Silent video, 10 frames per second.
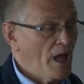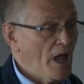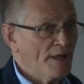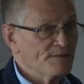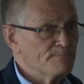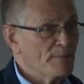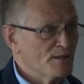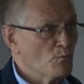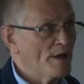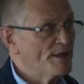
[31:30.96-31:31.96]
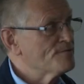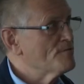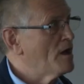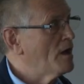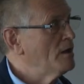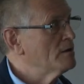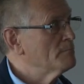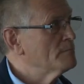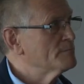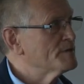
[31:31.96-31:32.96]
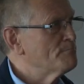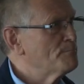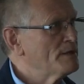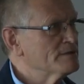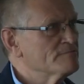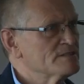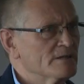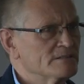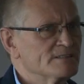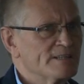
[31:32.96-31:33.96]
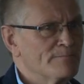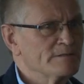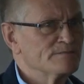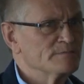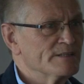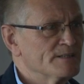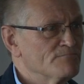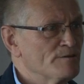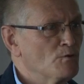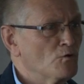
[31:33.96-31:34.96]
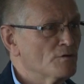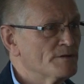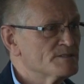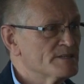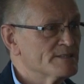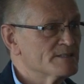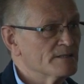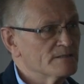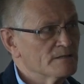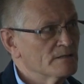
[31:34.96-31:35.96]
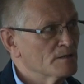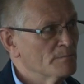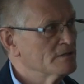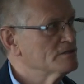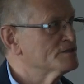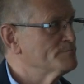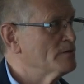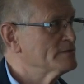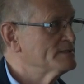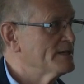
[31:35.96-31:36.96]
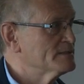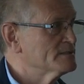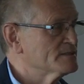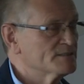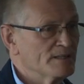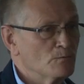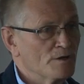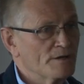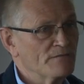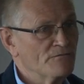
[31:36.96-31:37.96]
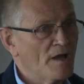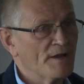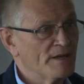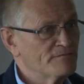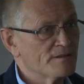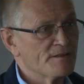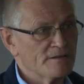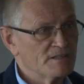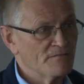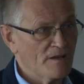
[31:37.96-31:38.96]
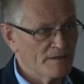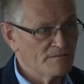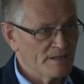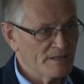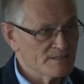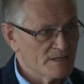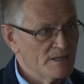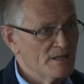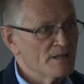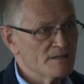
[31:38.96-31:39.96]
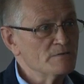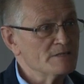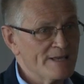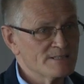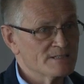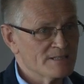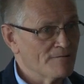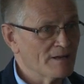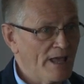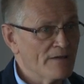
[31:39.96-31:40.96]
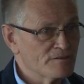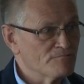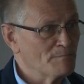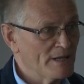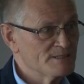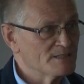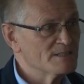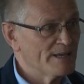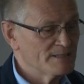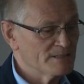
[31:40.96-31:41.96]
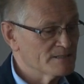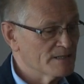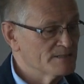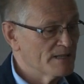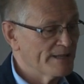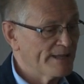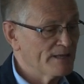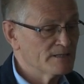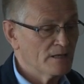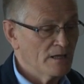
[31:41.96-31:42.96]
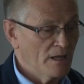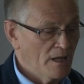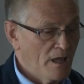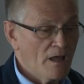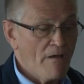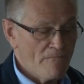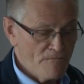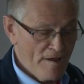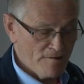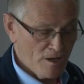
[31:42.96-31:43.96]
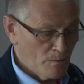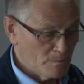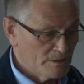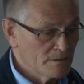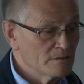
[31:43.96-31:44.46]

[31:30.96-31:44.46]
And by the way, the Building Research Establishment did a report that says that commercial smoke detectors are still working fine after 35 years. You don't necessarily have to replace detectors until they get very old.